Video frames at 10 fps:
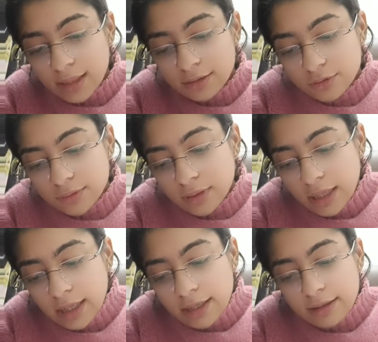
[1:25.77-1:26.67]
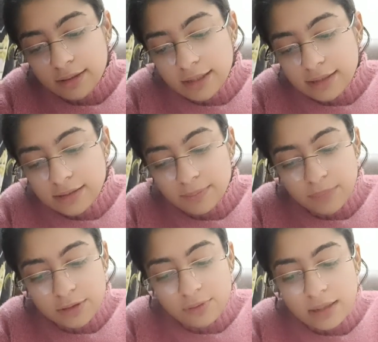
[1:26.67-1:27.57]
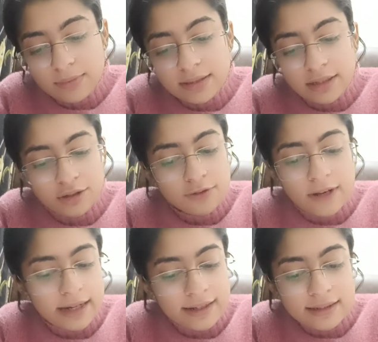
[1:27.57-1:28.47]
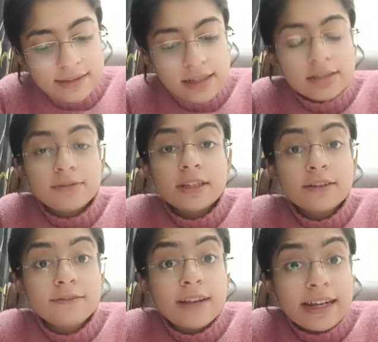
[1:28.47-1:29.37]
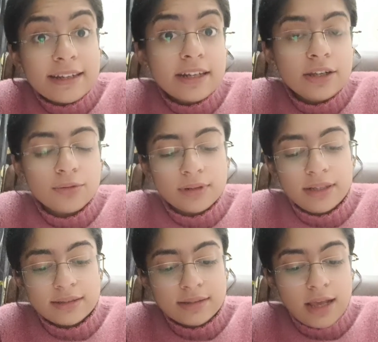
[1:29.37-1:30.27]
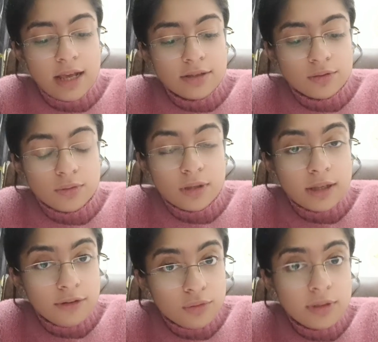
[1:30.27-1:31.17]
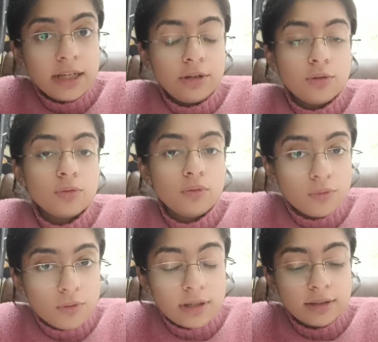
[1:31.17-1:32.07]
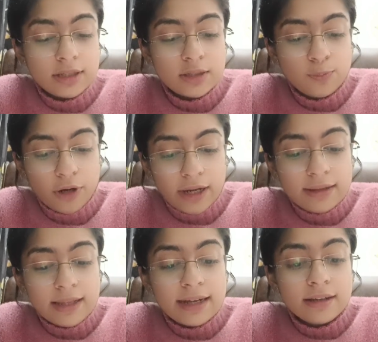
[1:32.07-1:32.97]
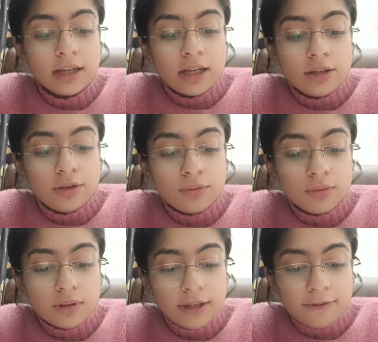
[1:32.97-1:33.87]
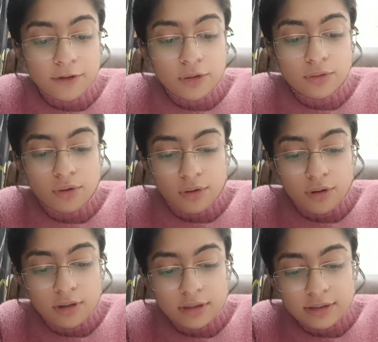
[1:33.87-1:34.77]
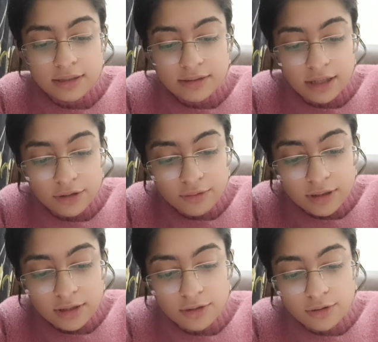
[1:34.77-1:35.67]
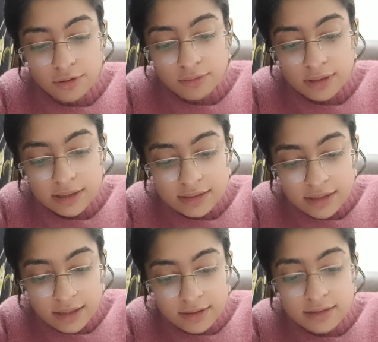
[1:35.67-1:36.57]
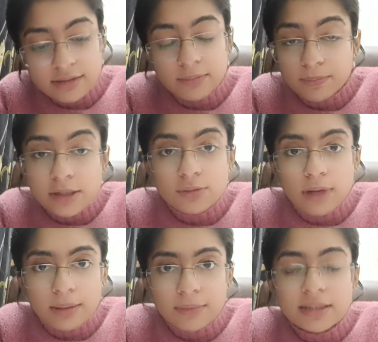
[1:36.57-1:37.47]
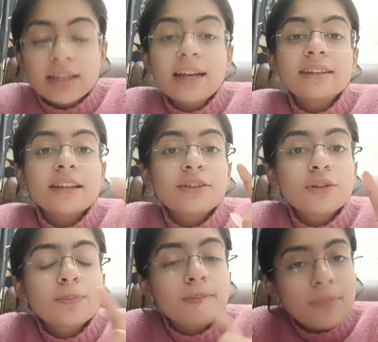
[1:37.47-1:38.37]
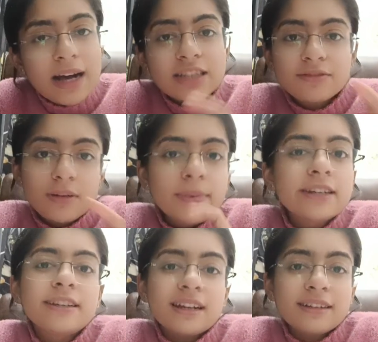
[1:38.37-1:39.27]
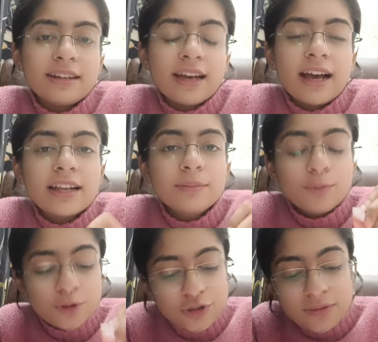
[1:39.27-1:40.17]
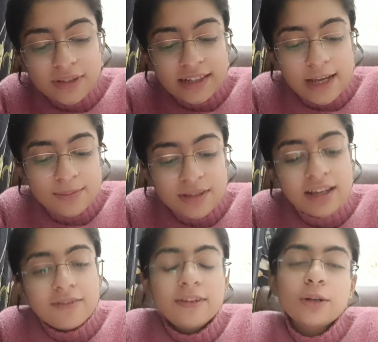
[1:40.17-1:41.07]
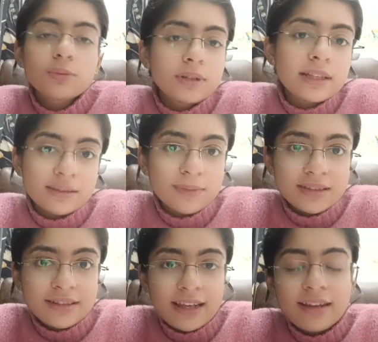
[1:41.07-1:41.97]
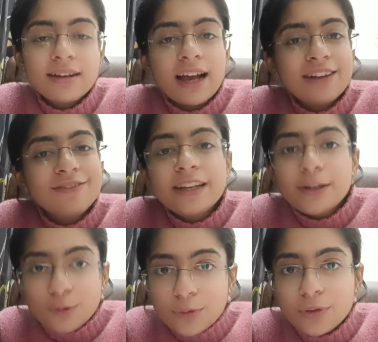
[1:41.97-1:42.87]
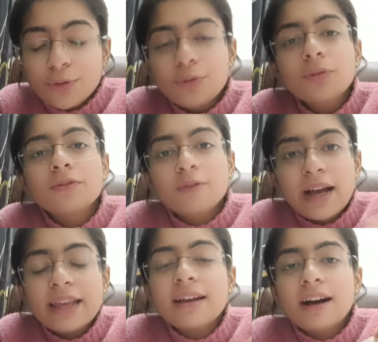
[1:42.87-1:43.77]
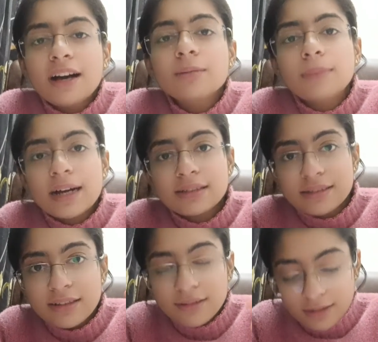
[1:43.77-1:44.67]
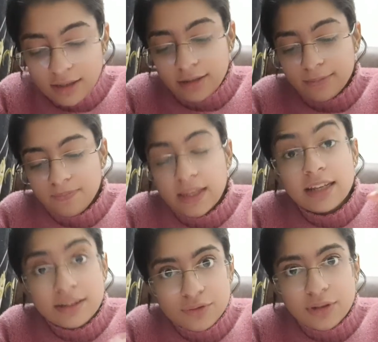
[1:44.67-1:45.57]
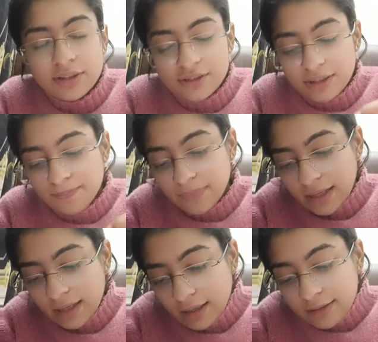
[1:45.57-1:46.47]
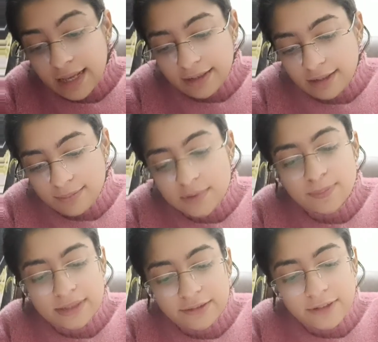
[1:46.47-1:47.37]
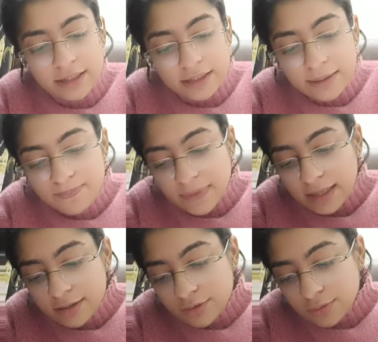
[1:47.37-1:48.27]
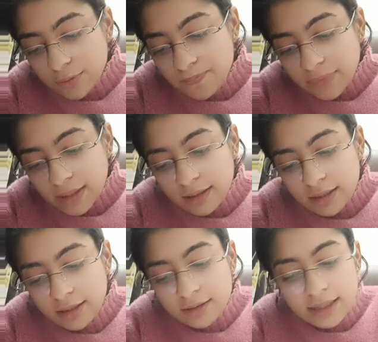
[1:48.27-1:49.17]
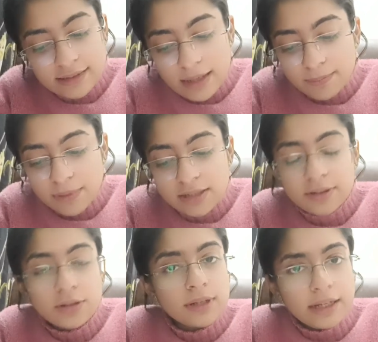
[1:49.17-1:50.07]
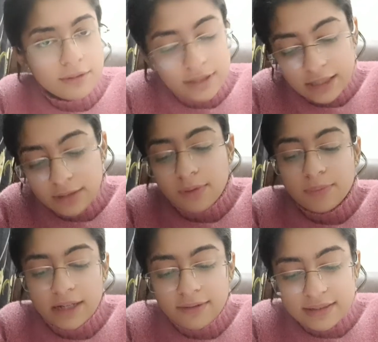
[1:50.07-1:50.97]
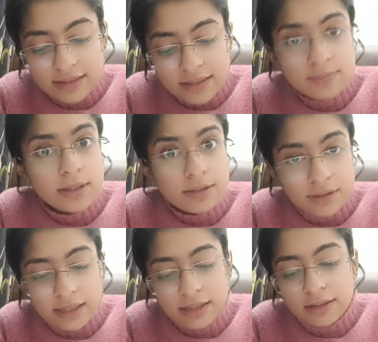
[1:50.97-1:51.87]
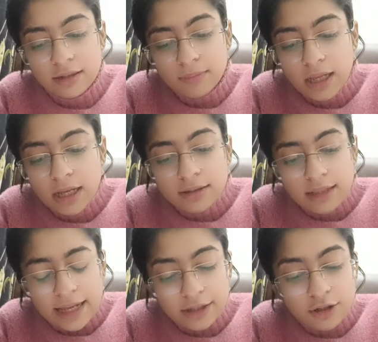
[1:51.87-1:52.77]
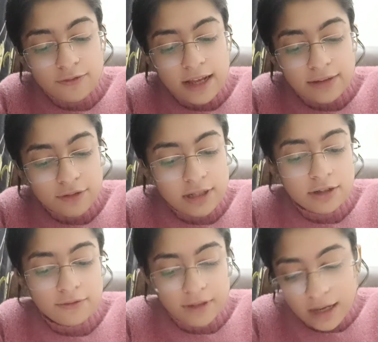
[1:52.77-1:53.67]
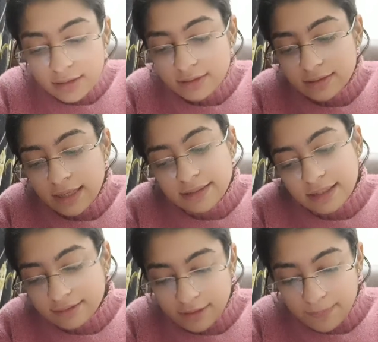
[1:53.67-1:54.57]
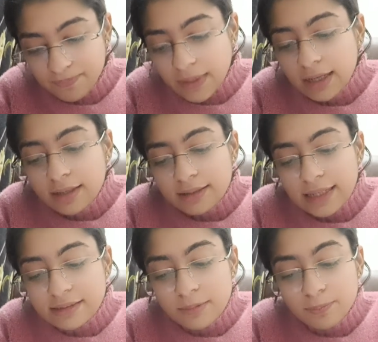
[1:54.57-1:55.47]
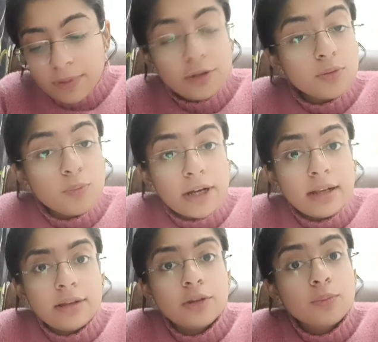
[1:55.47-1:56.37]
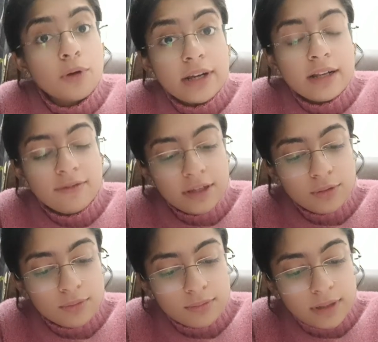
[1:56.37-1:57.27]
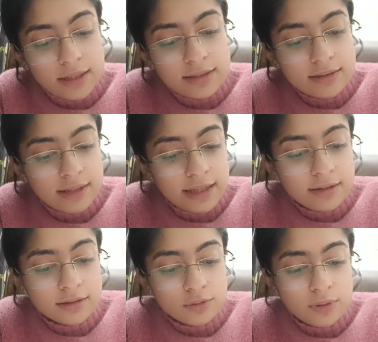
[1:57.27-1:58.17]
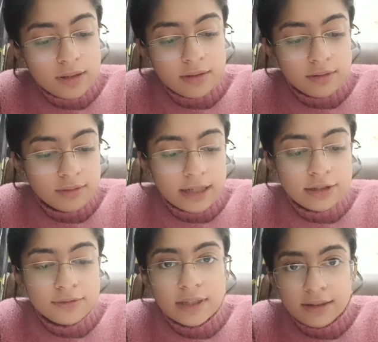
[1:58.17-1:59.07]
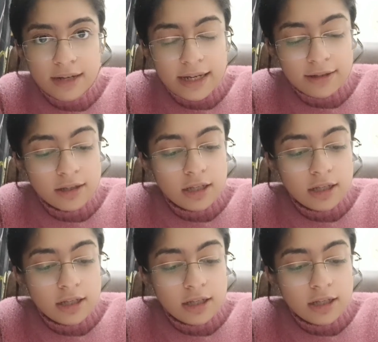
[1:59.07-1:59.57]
So here it is simple squamous layer of flattened cells with flattened nucleus. So you need to note this point that if you draw this circular nucleus here in simple squamous, then your marks will be deducted, and most of the times we do this mistake and we don't know why our marks are cut in histology diagrams specifically. So here the examples we know: endothelium of blood vessels, mesothelium, lining of alveoli of lungs, etc. Next, simple cuboidal. Cuboidal we know it is like square kind of thing, right?